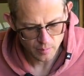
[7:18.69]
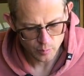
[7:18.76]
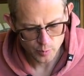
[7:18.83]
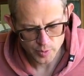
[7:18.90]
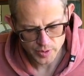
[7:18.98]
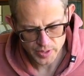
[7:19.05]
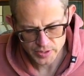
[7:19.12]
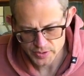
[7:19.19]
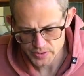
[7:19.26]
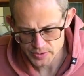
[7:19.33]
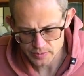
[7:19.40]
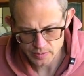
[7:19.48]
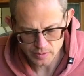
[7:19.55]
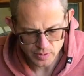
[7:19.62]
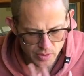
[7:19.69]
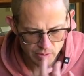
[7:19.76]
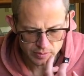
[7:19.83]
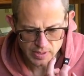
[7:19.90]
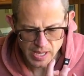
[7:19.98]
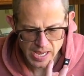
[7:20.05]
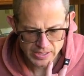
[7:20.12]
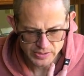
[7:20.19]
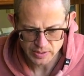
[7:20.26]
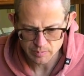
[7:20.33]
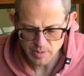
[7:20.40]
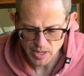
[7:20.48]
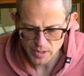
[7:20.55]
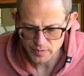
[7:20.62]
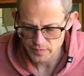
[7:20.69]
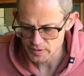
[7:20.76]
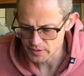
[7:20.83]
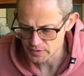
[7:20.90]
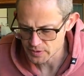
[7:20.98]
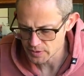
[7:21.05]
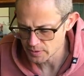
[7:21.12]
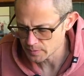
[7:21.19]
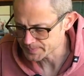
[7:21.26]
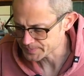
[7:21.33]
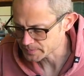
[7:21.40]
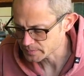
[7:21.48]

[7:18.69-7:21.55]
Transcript: really just long-lasting mouthfeel too.